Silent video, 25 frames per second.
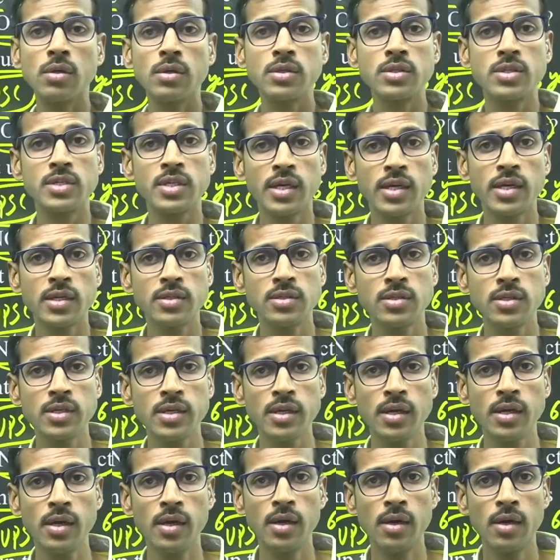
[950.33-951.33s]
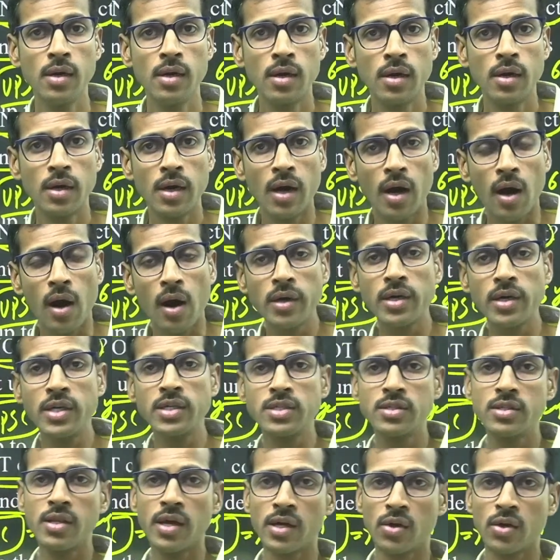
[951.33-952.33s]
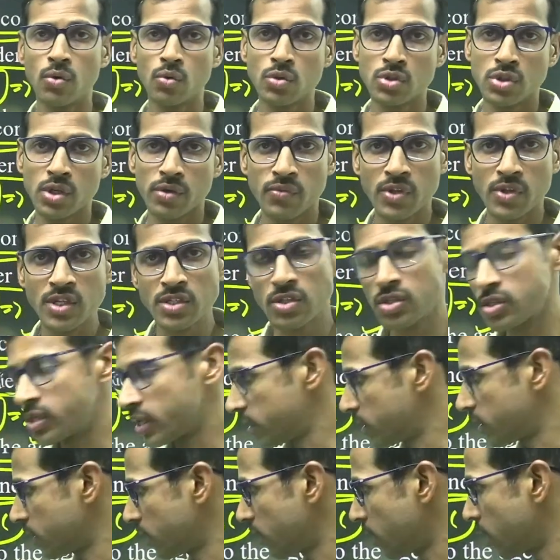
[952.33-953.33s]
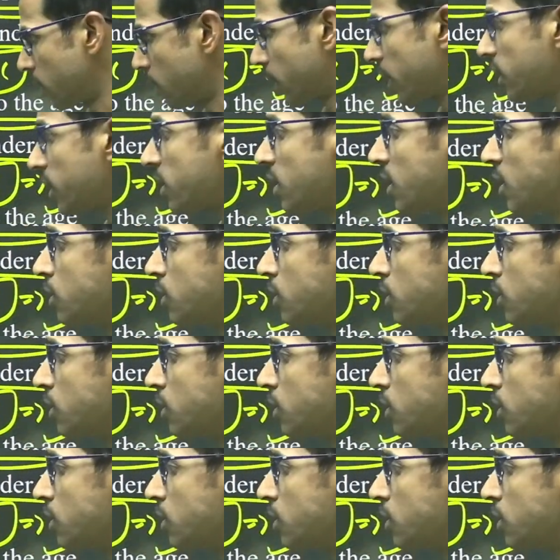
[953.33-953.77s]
CAG audits the accounts of the state here, right?